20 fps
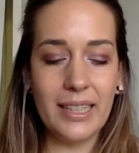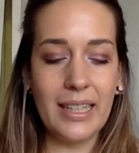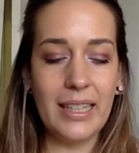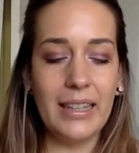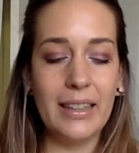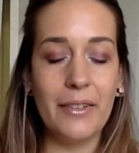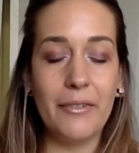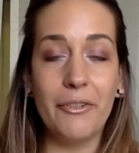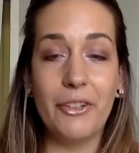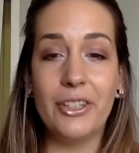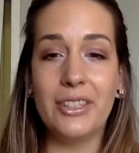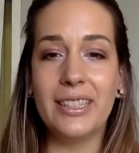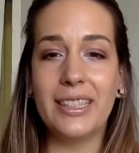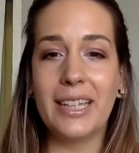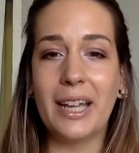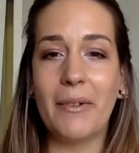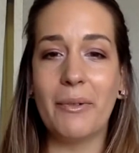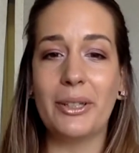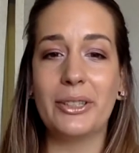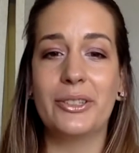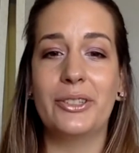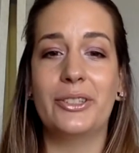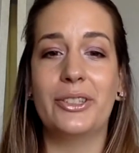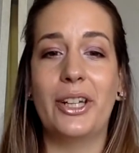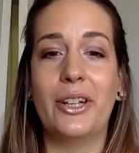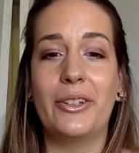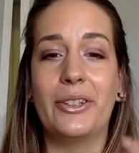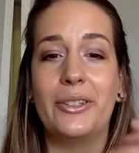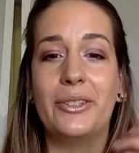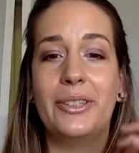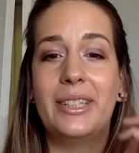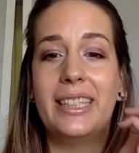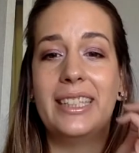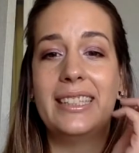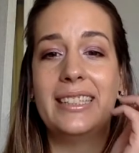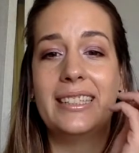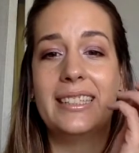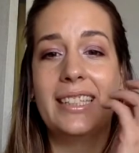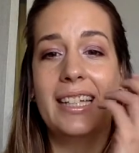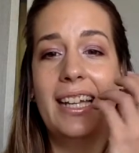The first thing I want to show you
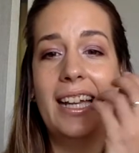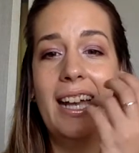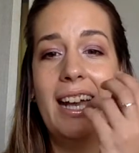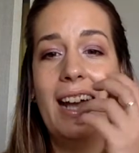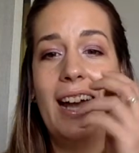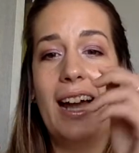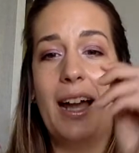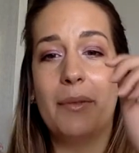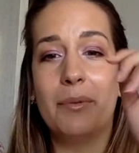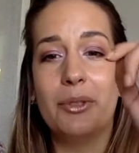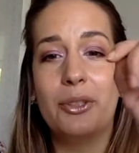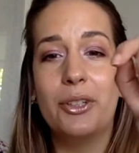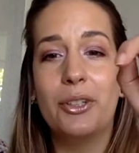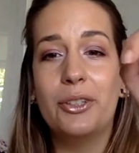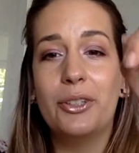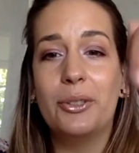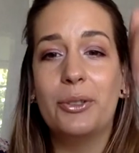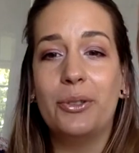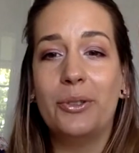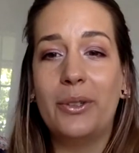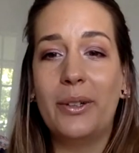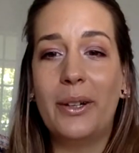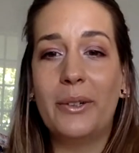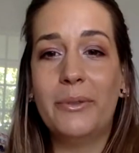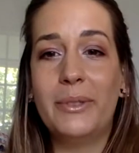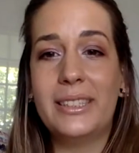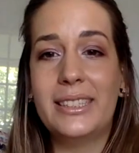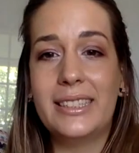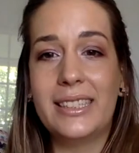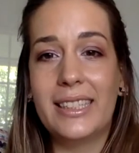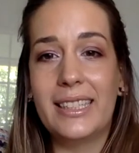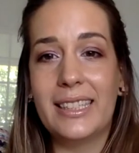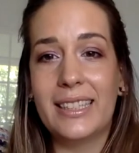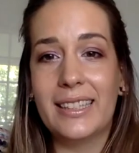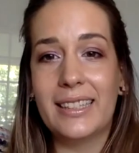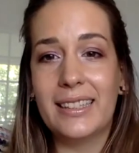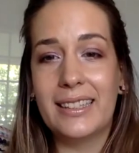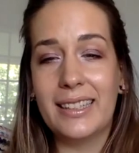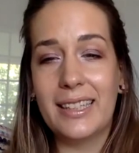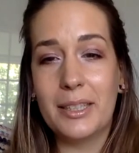is, I'm sure you were
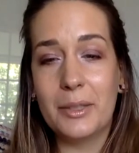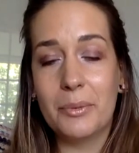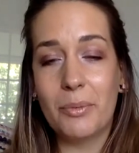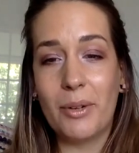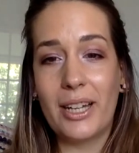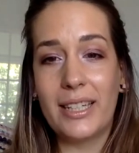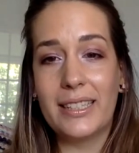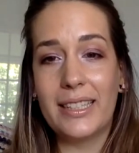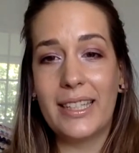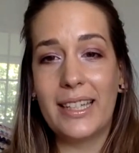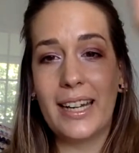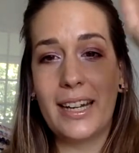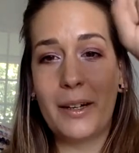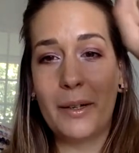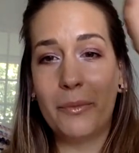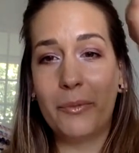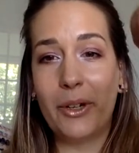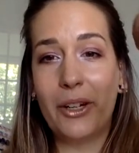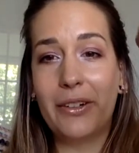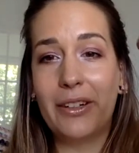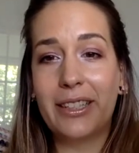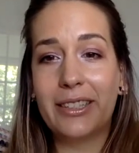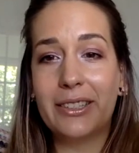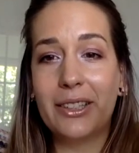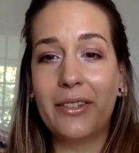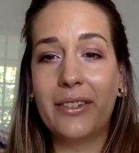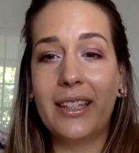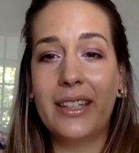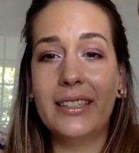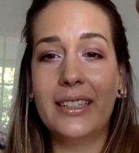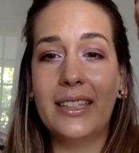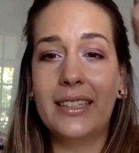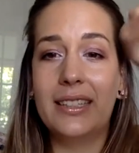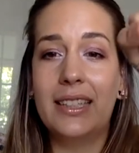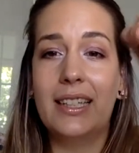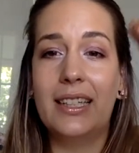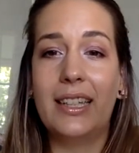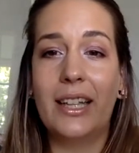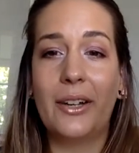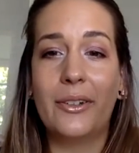seeing this bracelet that I'm wearing. So this is
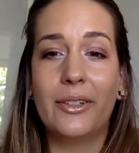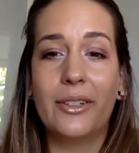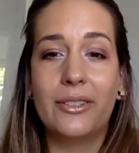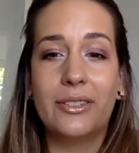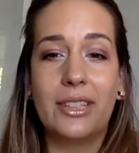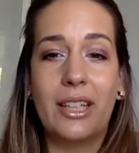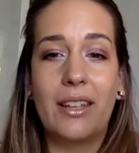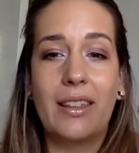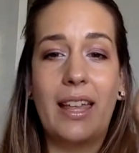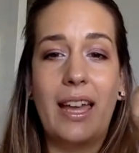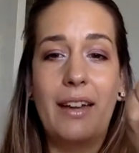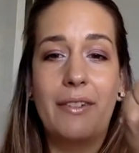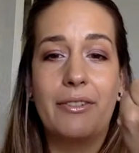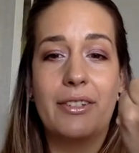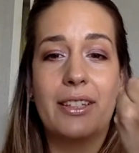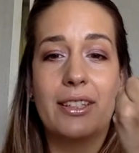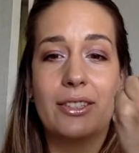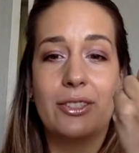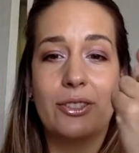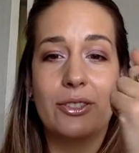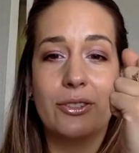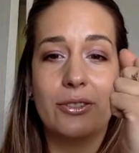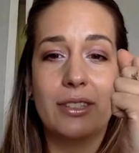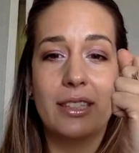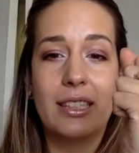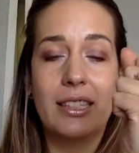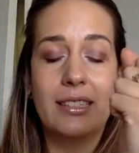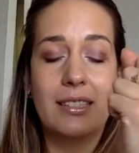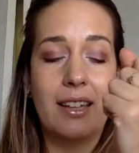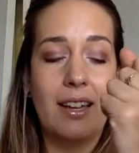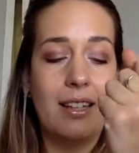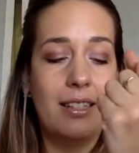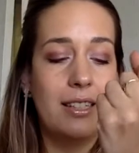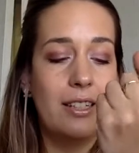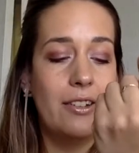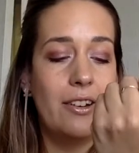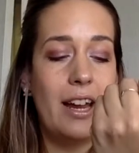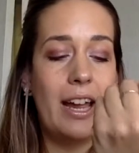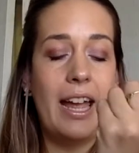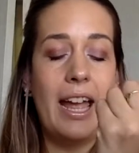a local South African jewelry
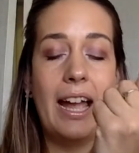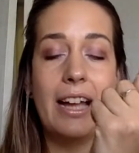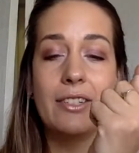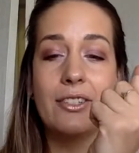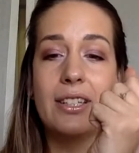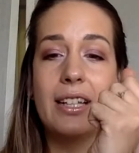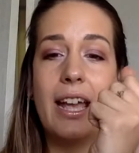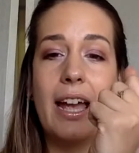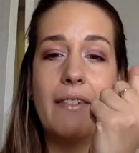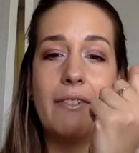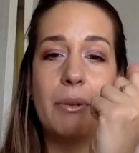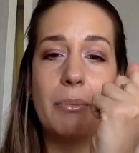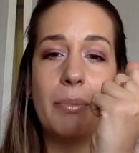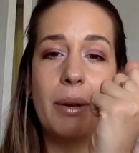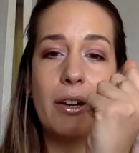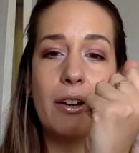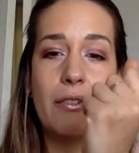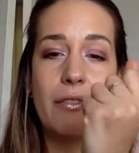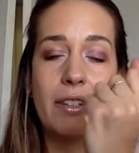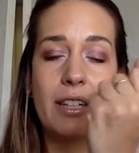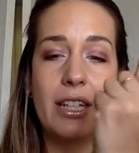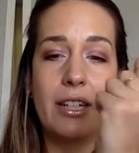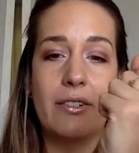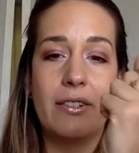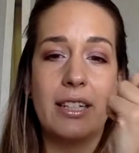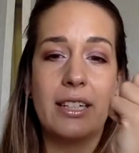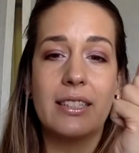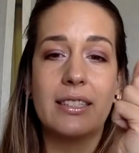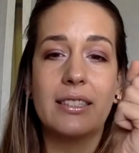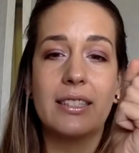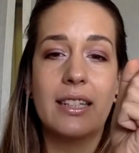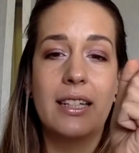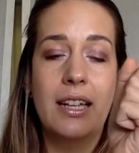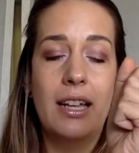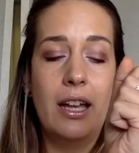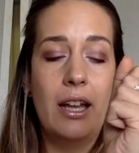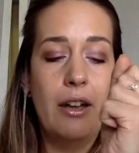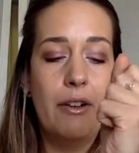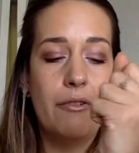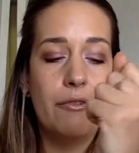designer. I actually have a pair of earrings
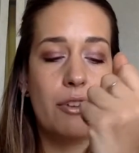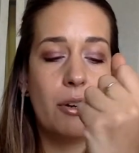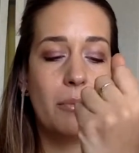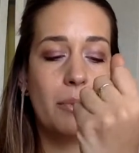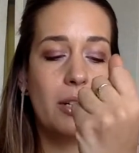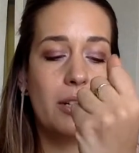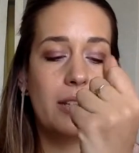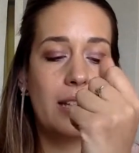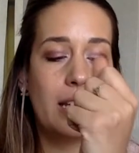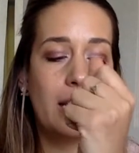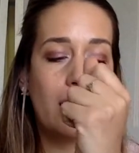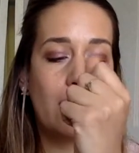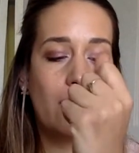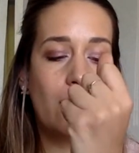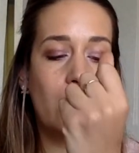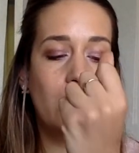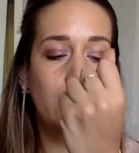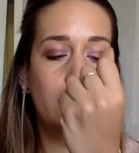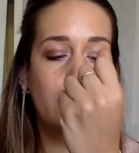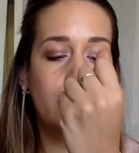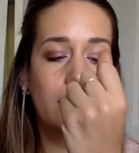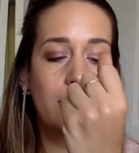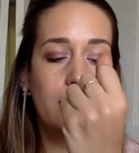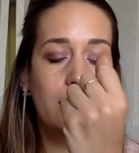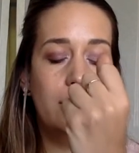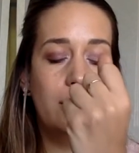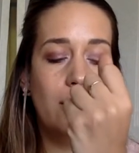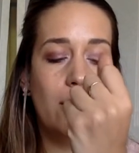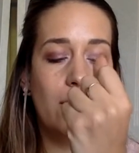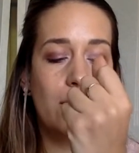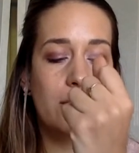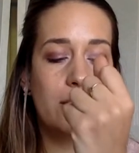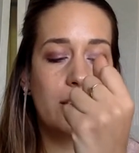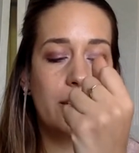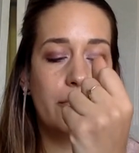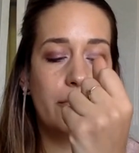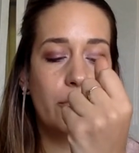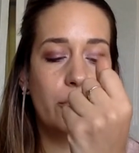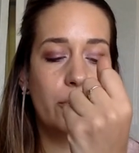from her that I got last year for